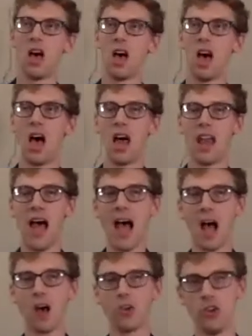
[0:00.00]
and
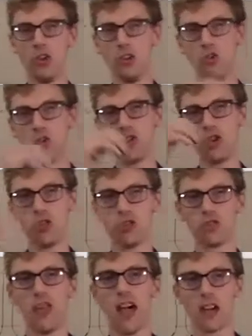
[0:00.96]
how you
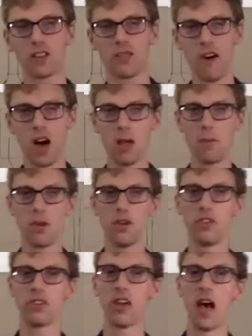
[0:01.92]
use flax
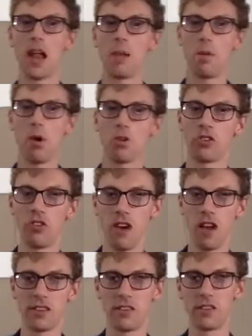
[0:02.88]
fibres and epoxy
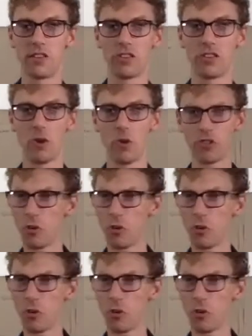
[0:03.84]
resins and so on.